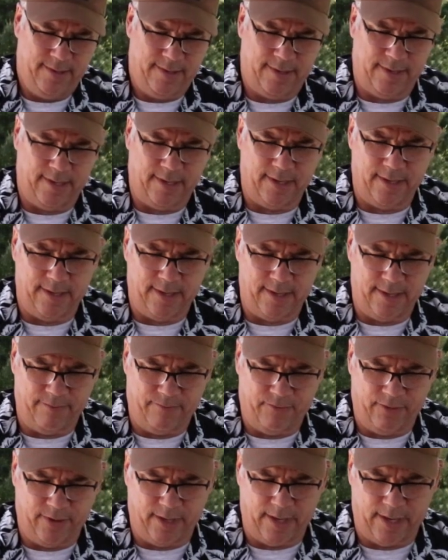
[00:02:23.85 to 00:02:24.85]
And
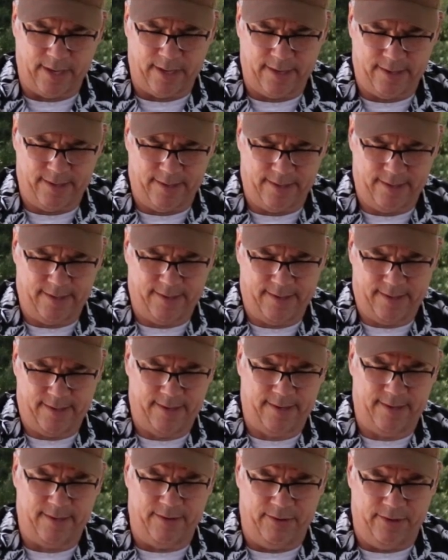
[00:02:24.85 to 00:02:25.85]
if you got,
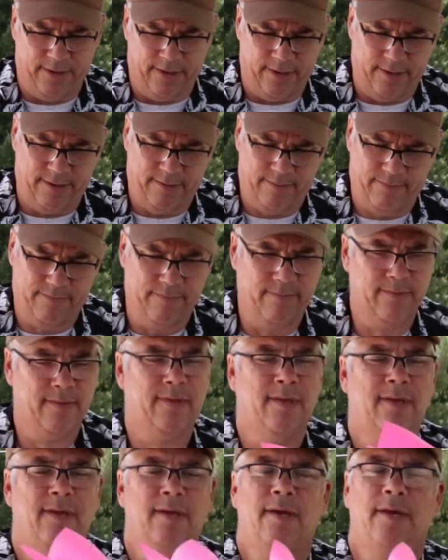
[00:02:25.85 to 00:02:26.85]
there you go,
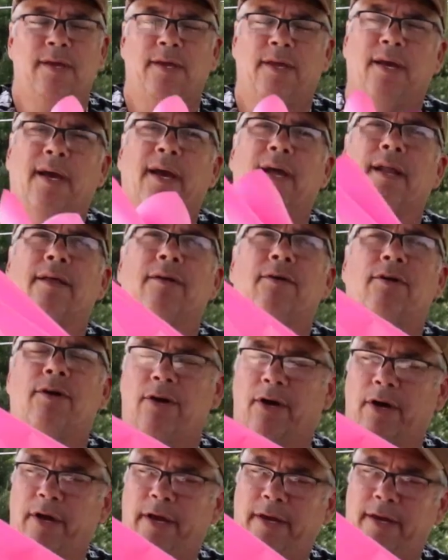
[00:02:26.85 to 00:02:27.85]
you got a little
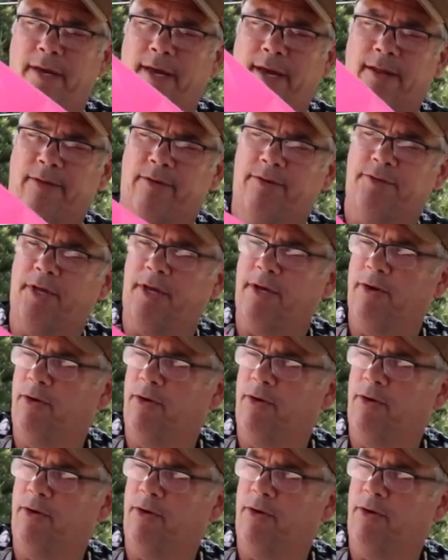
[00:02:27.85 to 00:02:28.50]
kite, kind of looks like